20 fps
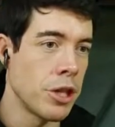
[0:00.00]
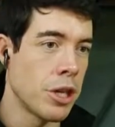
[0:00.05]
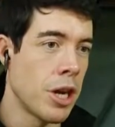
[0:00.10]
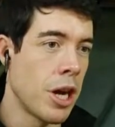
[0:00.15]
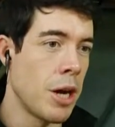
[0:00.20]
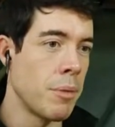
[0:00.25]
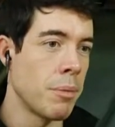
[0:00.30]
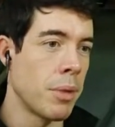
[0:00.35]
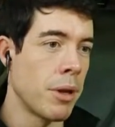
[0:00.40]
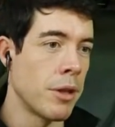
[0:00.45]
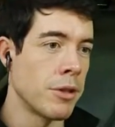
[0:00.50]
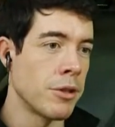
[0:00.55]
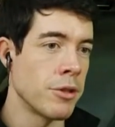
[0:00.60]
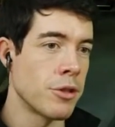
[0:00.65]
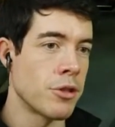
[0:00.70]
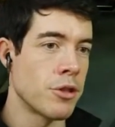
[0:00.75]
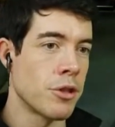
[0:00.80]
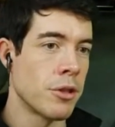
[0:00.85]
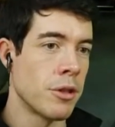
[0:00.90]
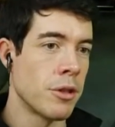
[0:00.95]
You can't
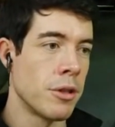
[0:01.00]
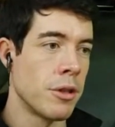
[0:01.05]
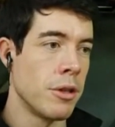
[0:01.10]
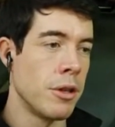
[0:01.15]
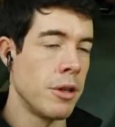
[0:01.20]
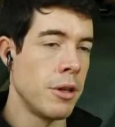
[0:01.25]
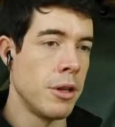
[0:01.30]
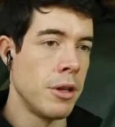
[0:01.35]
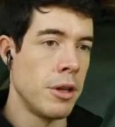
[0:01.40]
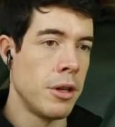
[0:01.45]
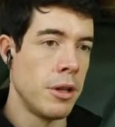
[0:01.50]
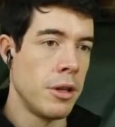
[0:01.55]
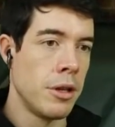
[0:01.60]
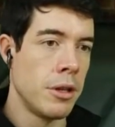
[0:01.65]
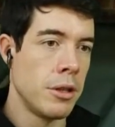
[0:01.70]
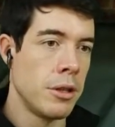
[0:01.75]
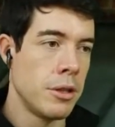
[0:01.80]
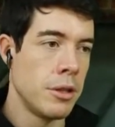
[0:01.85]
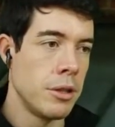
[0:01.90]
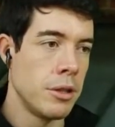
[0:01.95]
plunge.
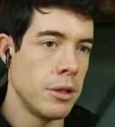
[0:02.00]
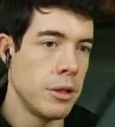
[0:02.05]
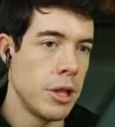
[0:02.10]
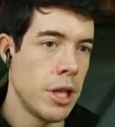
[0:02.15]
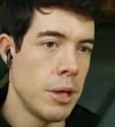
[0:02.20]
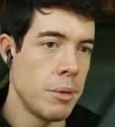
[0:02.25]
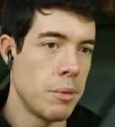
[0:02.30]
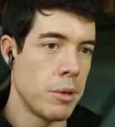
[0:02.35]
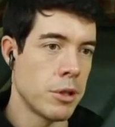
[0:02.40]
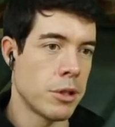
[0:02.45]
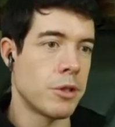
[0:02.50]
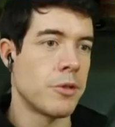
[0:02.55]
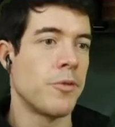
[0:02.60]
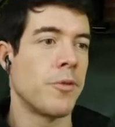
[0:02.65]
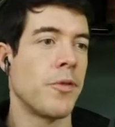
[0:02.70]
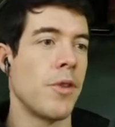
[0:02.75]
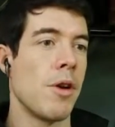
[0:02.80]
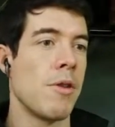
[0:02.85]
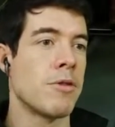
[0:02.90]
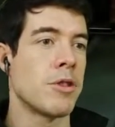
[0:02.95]
It was
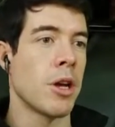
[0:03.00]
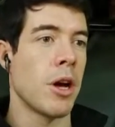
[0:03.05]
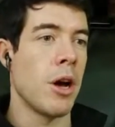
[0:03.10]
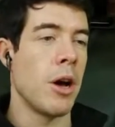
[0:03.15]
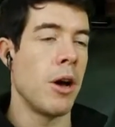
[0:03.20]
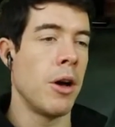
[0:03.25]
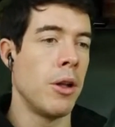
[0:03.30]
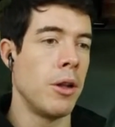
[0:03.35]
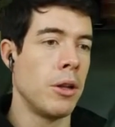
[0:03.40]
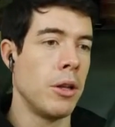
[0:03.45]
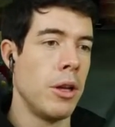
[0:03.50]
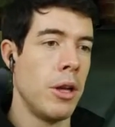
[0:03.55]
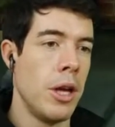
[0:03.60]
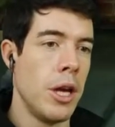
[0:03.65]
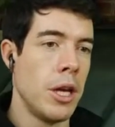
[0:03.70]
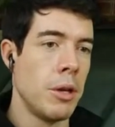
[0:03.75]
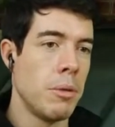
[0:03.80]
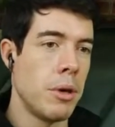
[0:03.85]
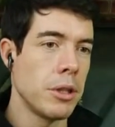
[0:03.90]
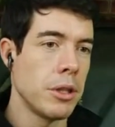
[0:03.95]
futile.
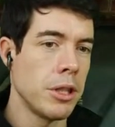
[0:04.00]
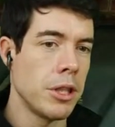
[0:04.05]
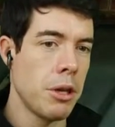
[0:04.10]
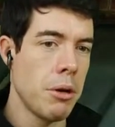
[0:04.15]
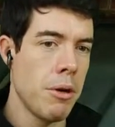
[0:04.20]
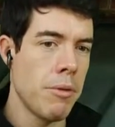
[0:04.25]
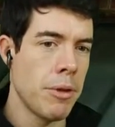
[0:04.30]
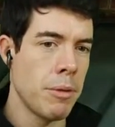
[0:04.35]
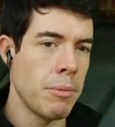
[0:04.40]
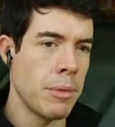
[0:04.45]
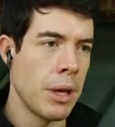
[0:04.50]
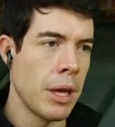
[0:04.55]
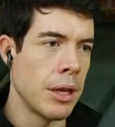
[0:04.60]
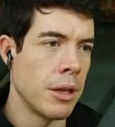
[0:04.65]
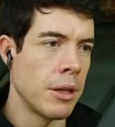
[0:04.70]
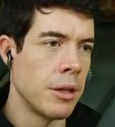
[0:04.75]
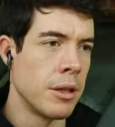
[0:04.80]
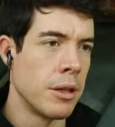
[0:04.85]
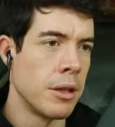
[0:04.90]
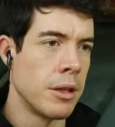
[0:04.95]
What do you do with him
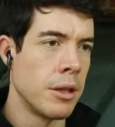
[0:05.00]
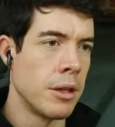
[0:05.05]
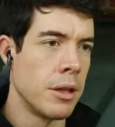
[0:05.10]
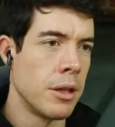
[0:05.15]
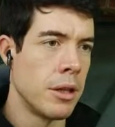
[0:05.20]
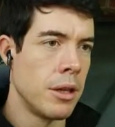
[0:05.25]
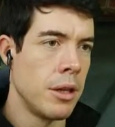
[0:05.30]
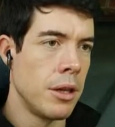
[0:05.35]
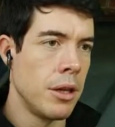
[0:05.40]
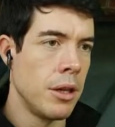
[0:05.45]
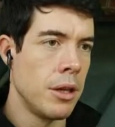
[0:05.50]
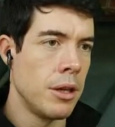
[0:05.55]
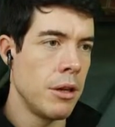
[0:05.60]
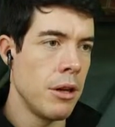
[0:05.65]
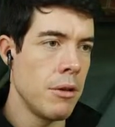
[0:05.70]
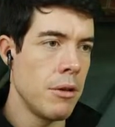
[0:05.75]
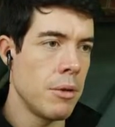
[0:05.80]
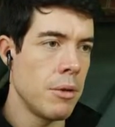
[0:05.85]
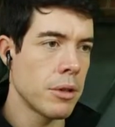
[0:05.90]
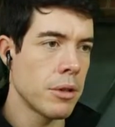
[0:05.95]
then?
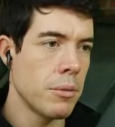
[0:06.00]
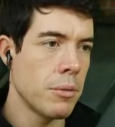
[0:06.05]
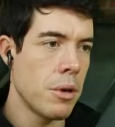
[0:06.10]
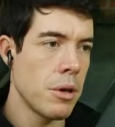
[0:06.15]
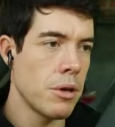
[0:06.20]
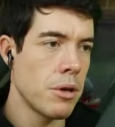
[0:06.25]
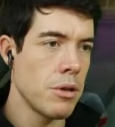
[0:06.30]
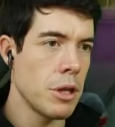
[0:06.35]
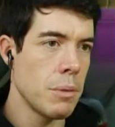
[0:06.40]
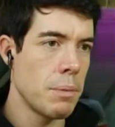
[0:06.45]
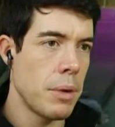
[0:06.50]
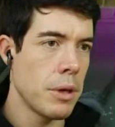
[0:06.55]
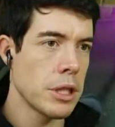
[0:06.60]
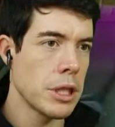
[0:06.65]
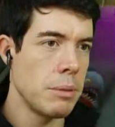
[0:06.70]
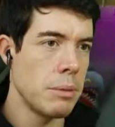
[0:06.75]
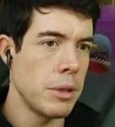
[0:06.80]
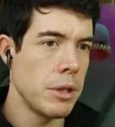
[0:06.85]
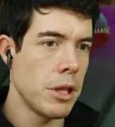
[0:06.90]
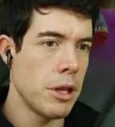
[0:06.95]
I mean, what, what could you
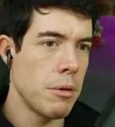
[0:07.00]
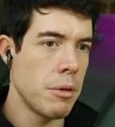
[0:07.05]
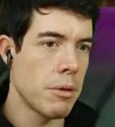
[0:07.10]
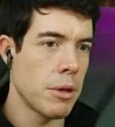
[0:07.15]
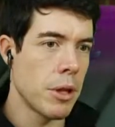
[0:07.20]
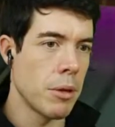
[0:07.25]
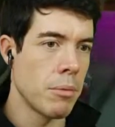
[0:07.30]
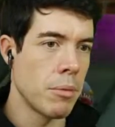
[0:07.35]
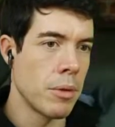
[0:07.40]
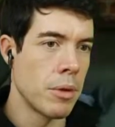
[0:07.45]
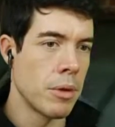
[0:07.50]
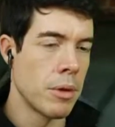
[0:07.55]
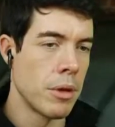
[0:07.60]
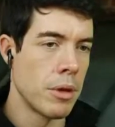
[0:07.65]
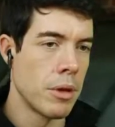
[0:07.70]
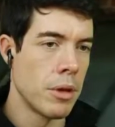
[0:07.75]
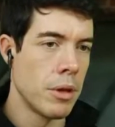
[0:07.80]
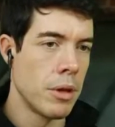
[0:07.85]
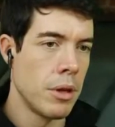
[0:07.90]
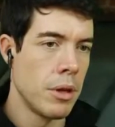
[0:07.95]
possibly do with him?
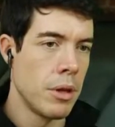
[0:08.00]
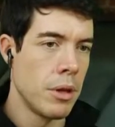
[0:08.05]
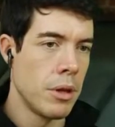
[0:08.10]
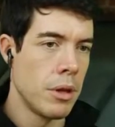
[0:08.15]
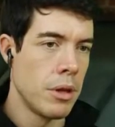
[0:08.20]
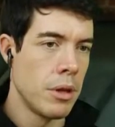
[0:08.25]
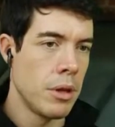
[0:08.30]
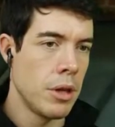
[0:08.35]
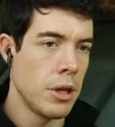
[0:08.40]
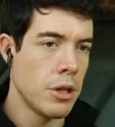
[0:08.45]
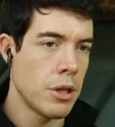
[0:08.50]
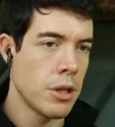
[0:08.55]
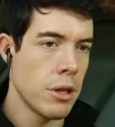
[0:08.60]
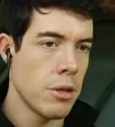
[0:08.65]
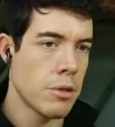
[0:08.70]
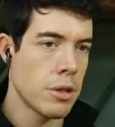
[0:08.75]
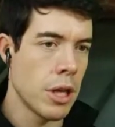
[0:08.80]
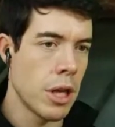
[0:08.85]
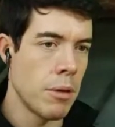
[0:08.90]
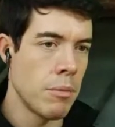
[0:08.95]
You
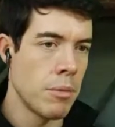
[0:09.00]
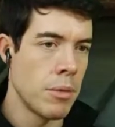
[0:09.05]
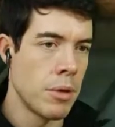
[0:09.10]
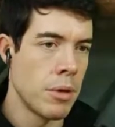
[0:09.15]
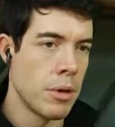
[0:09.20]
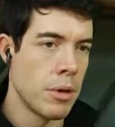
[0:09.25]
choose him.